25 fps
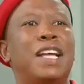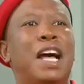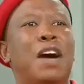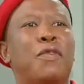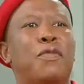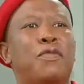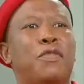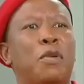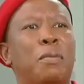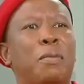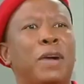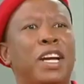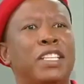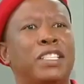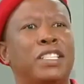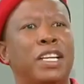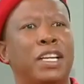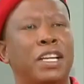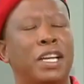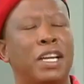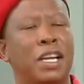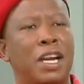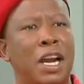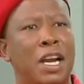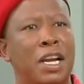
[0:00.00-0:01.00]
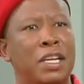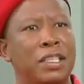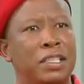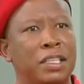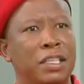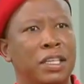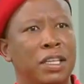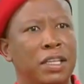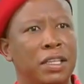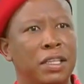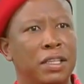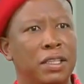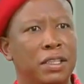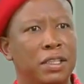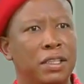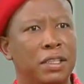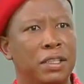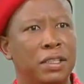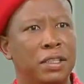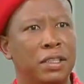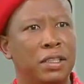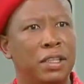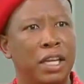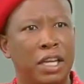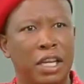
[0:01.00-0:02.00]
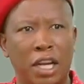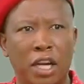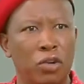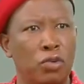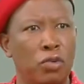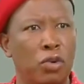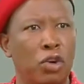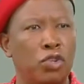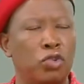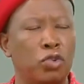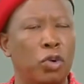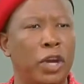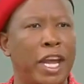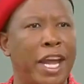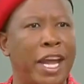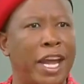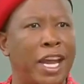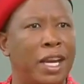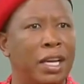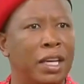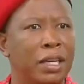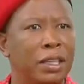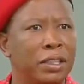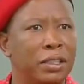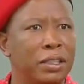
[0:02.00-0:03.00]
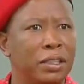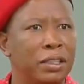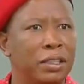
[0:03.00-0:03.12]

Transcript: are former generals. They can go to hell.